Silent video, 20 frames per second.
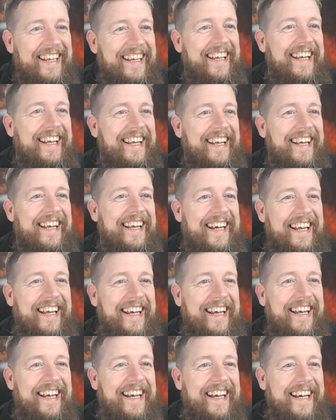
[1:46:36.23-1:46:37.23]

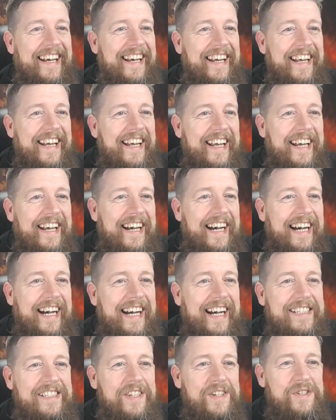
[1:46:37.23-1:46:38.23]

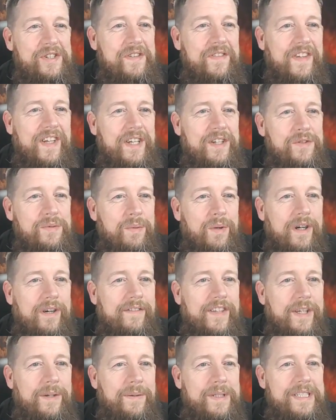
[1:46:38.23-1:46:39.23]
Todd's reviews. What have
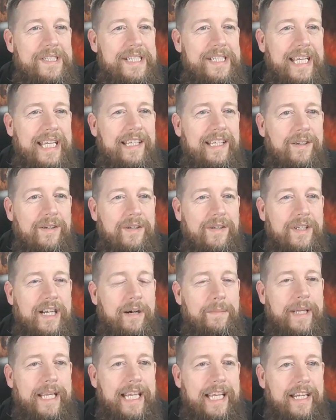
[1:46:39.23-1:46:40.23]
you and Dean got
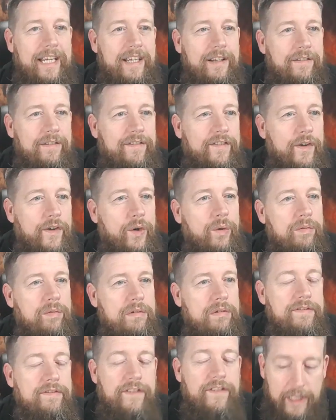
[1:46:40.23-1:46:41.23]
coming in for
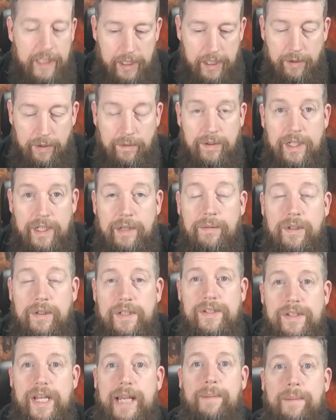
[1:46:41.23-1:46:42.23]
review? Do you want to
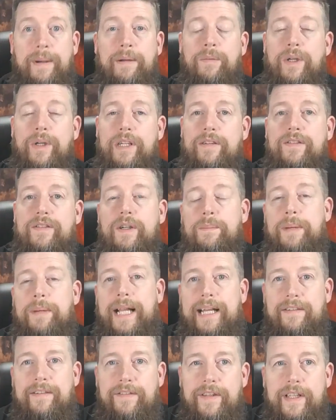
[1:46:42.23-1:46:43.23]
say about what you've got
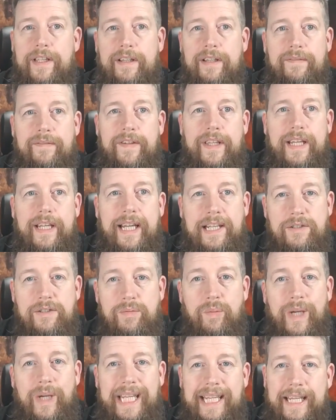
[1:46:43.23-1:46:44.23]
planned for the next
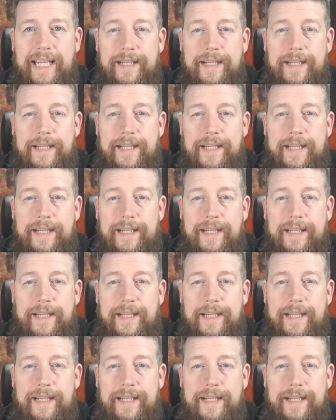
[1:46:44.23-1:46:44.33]
week?